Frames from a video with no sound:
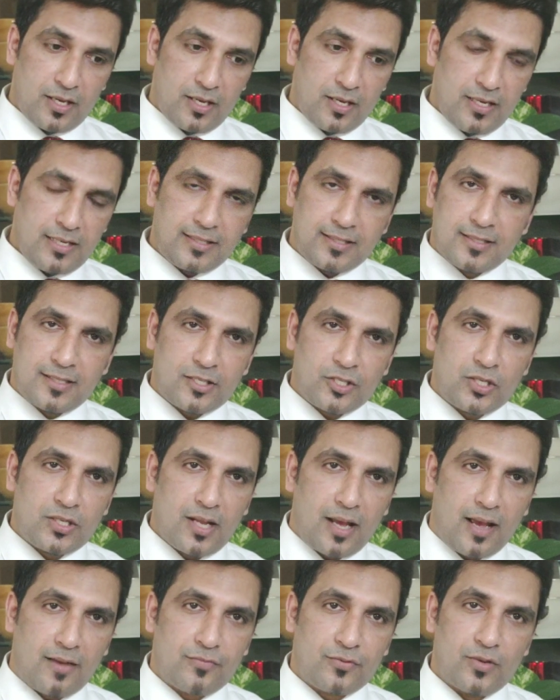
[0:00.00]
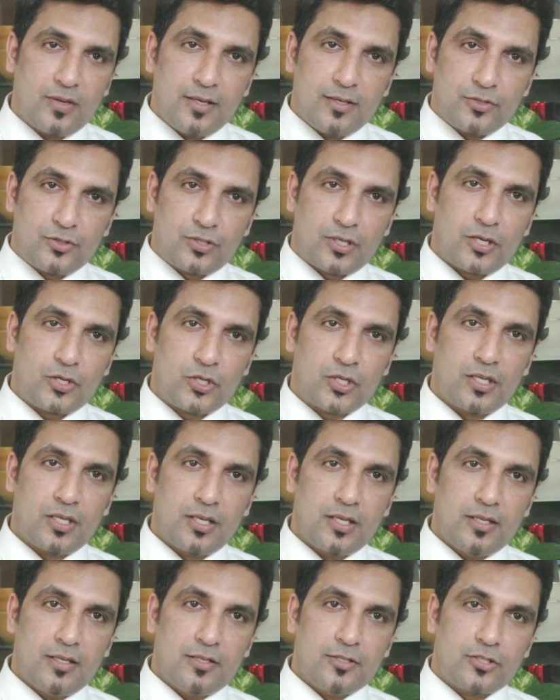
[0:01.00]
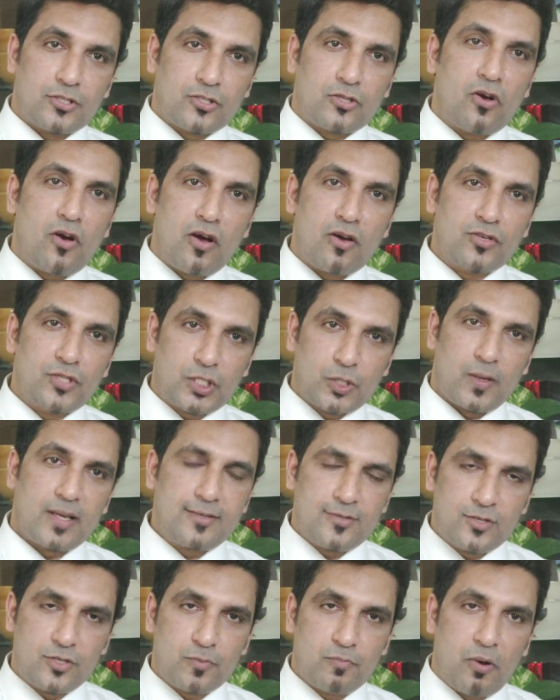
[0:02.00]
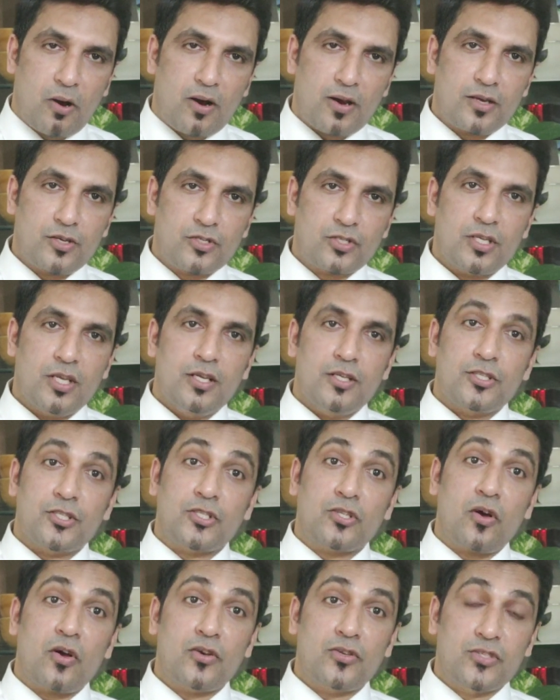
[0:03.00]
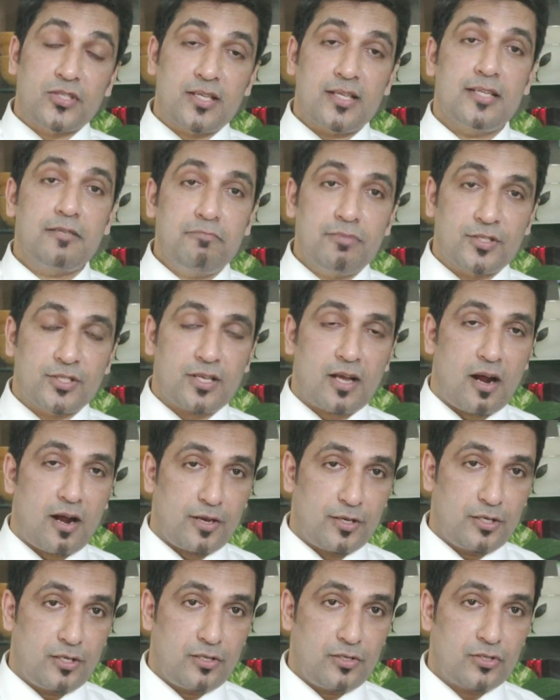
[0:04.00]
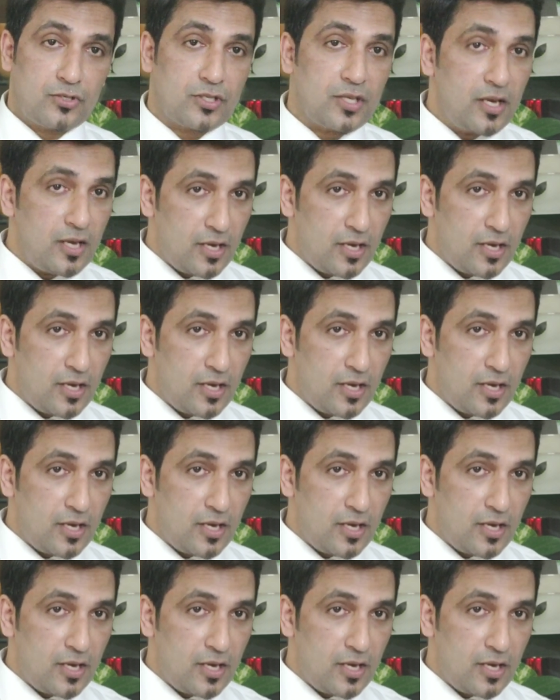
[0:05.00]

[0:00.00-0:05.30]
it doesn't have such strong stress points, strong syllables are used.